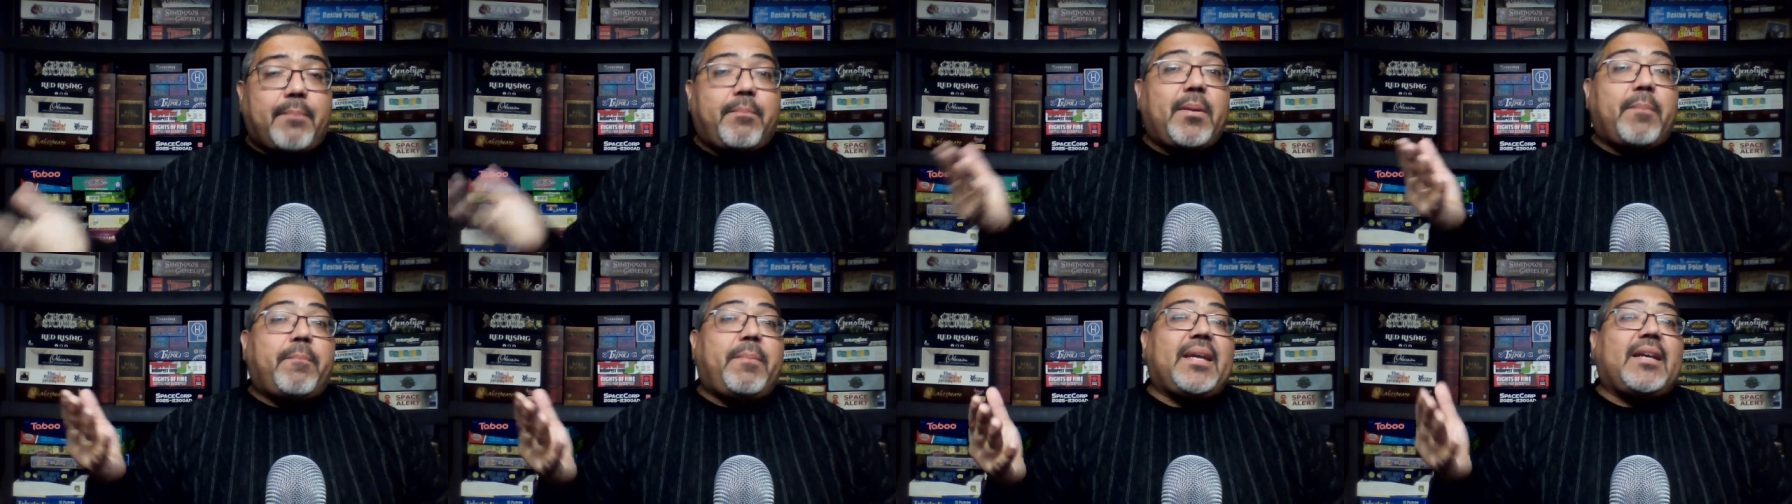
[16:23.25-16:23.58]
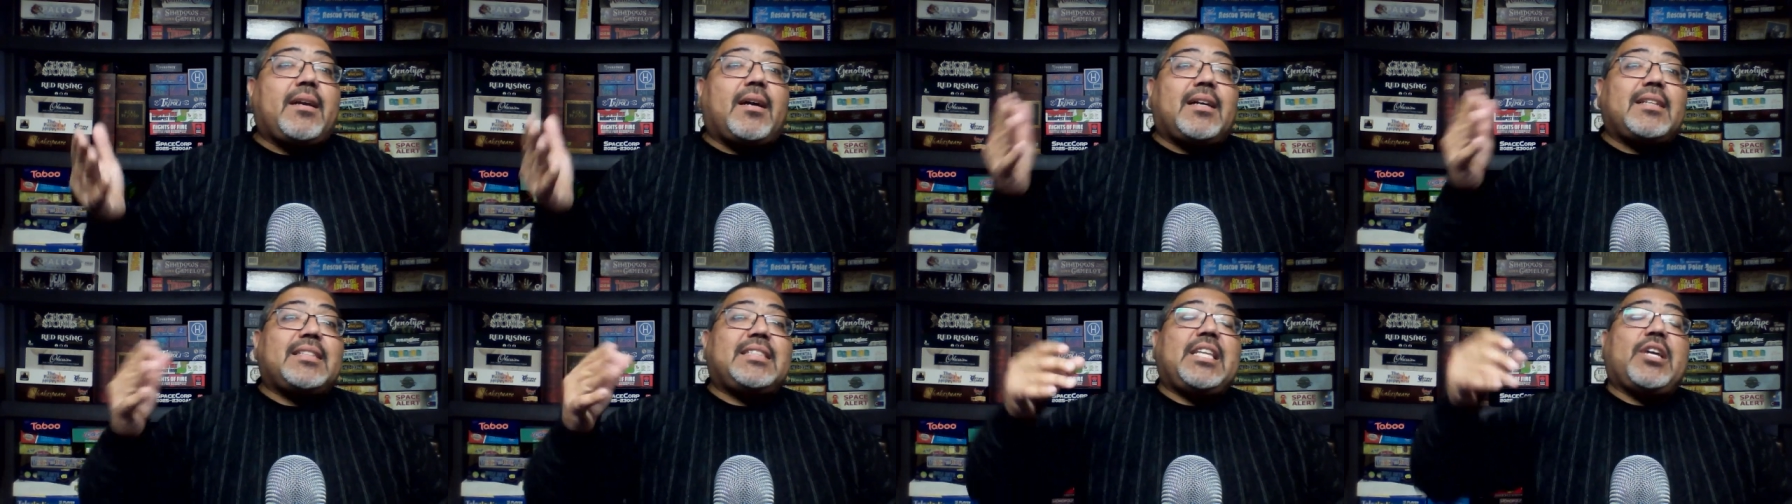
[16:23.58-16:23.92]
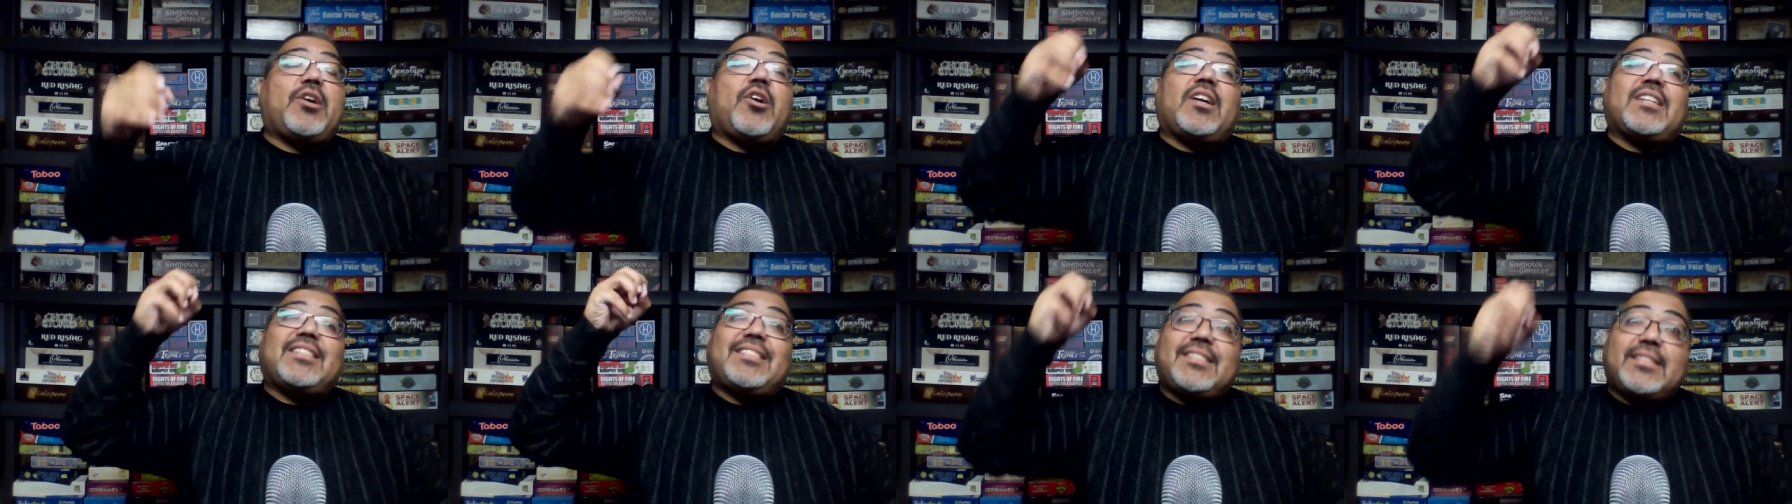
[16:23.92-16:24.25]
But because there
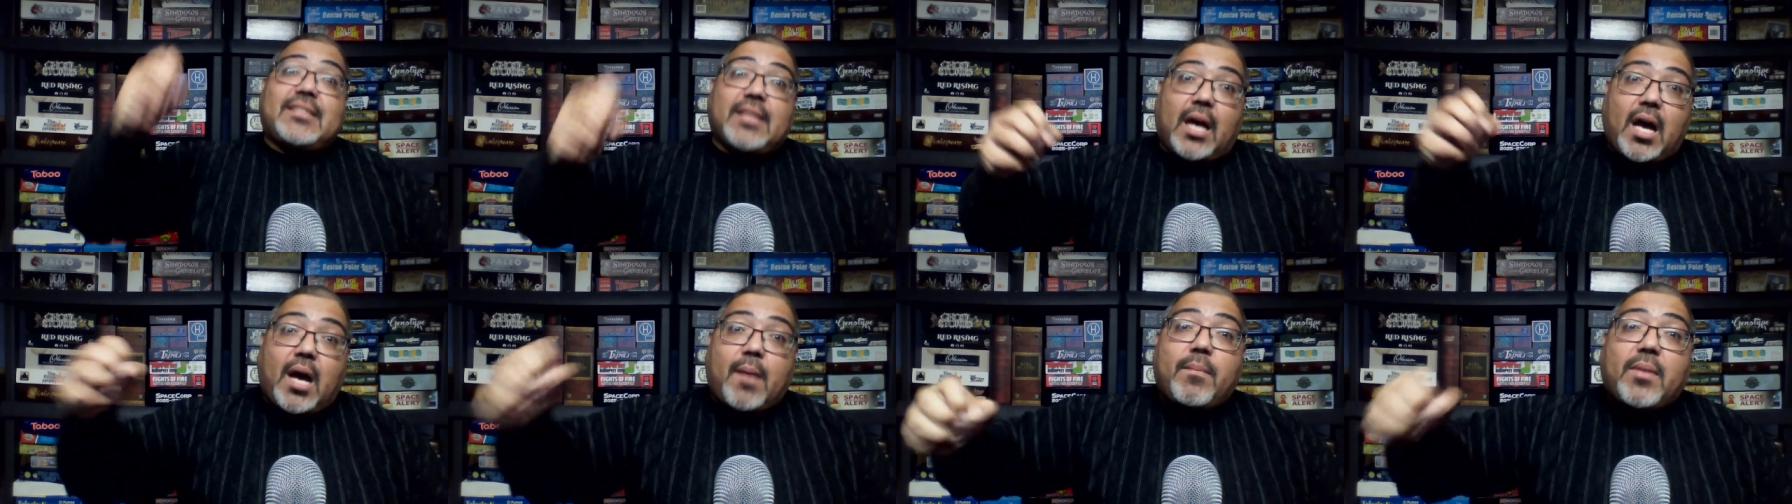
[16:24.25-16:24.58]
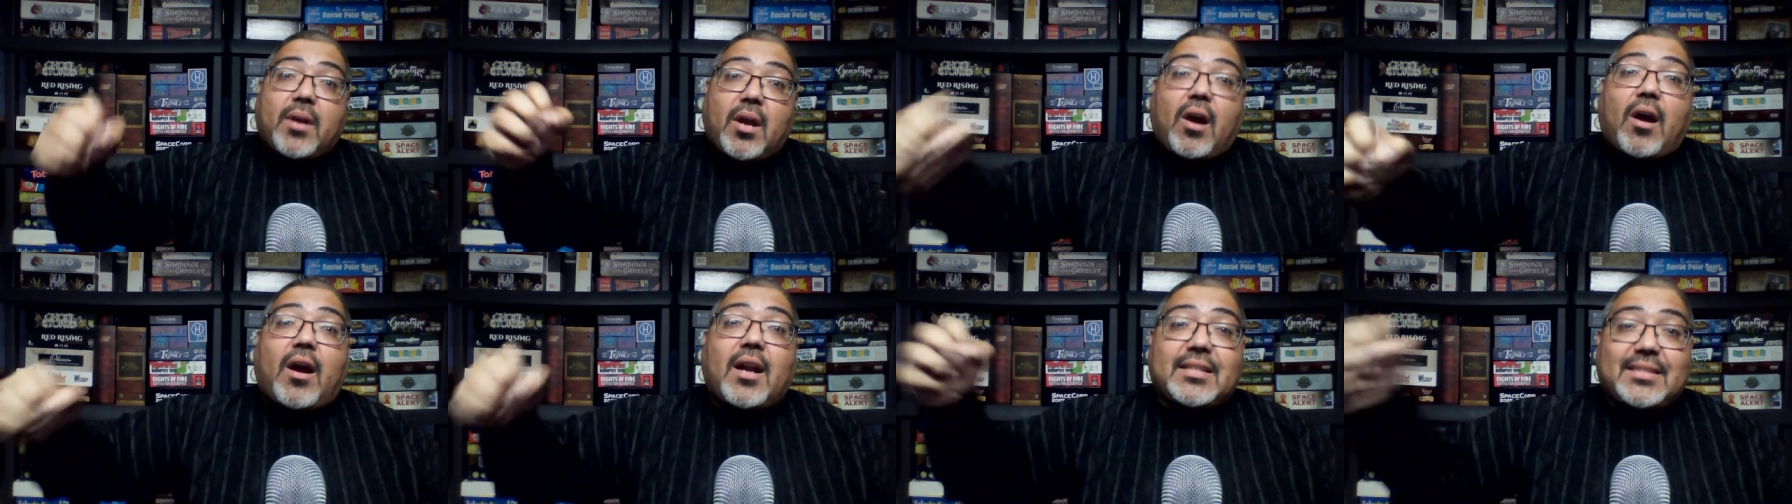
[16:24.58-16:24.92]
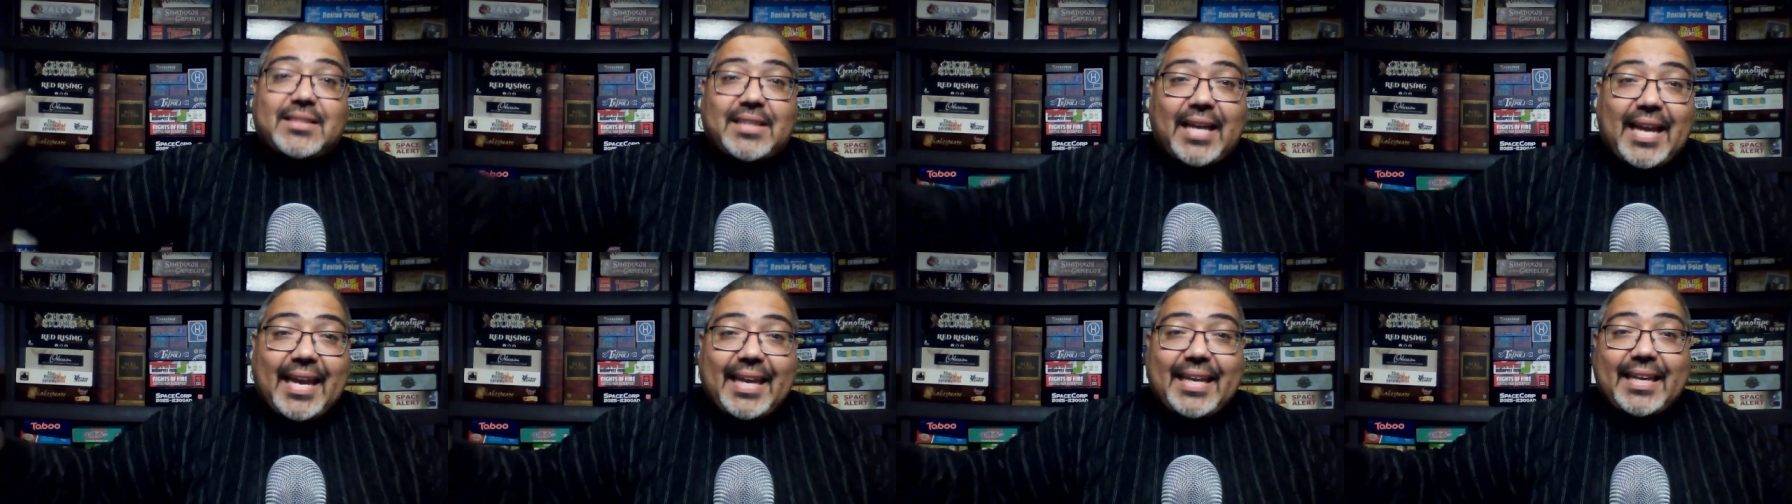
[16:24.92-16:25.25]
are some cards
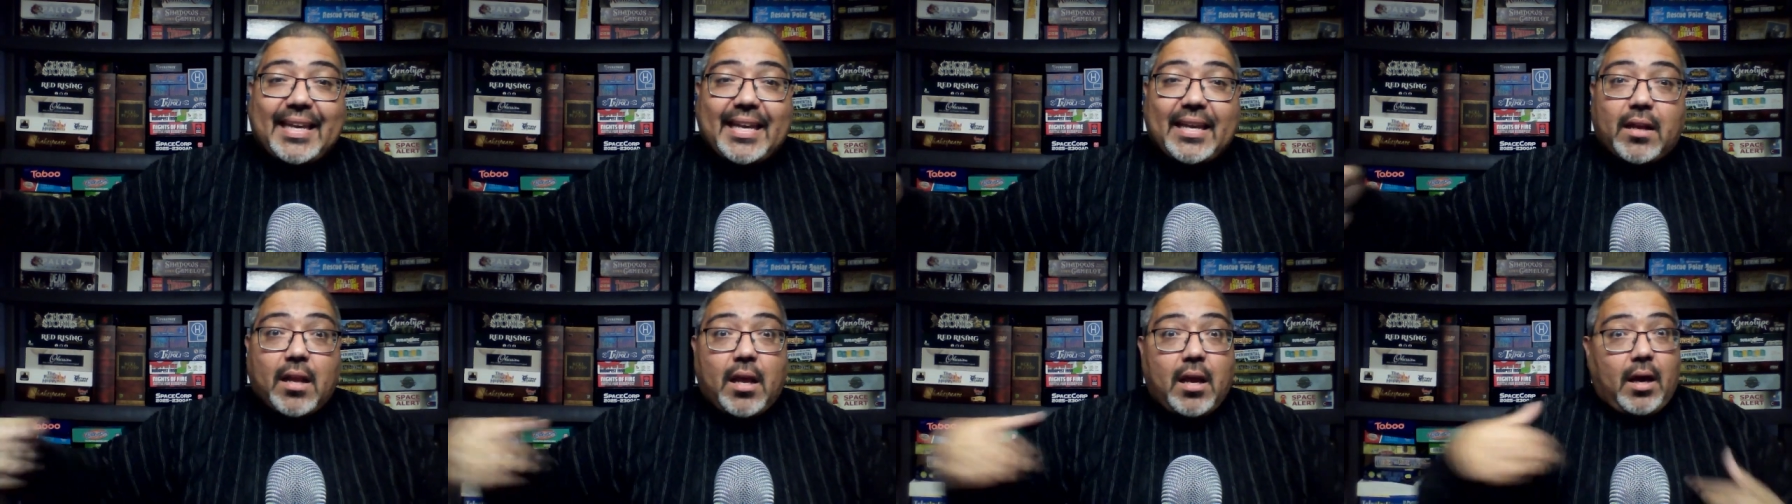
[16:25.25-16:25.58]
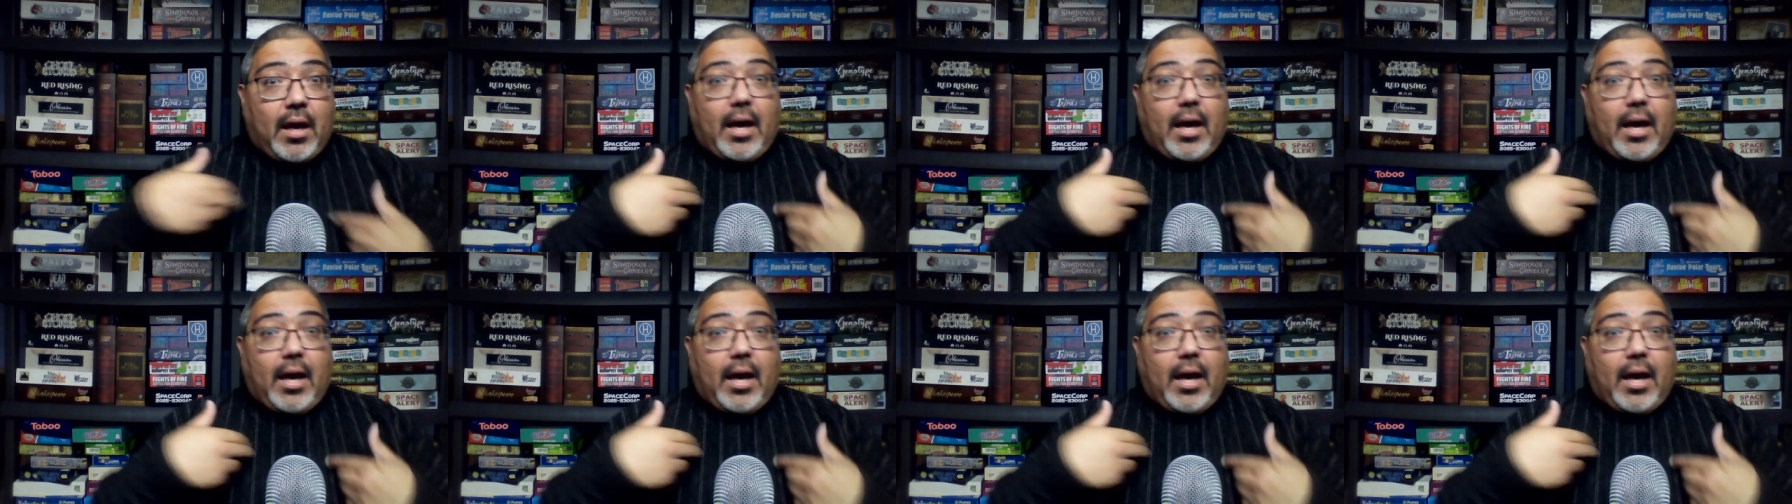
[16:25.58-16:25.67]
like it,